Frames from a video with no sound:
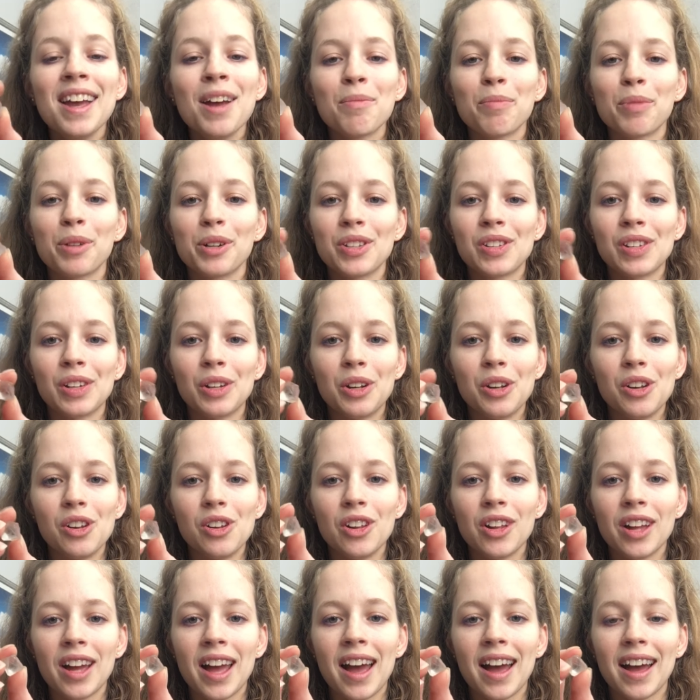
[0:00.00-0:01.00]
Brazil
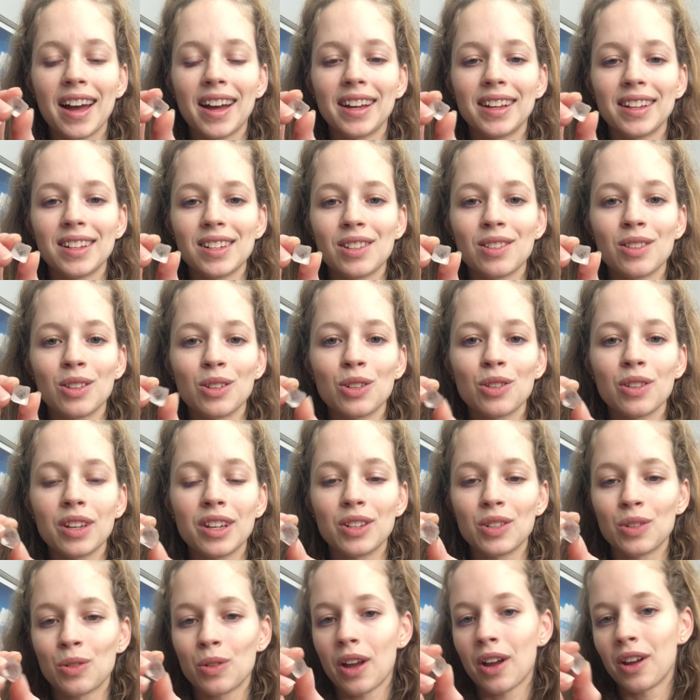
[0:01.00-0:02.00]
has this
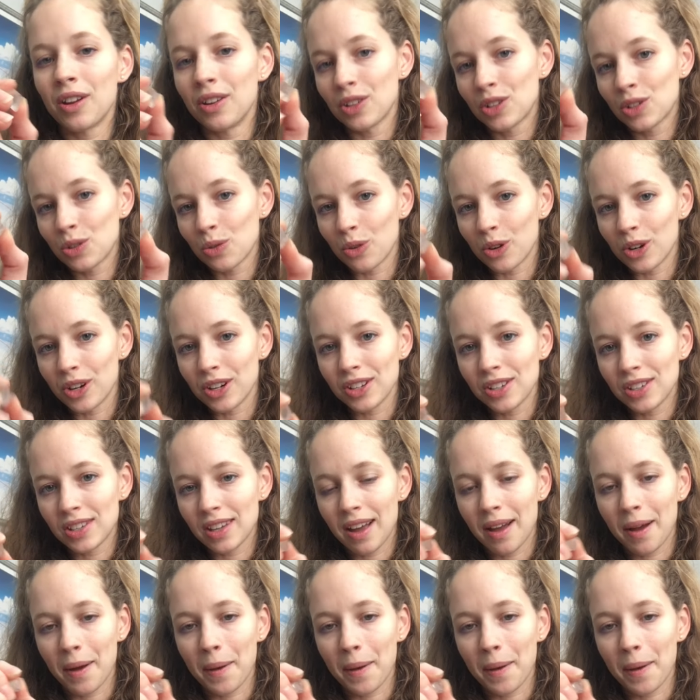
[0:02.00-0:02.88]
as a source,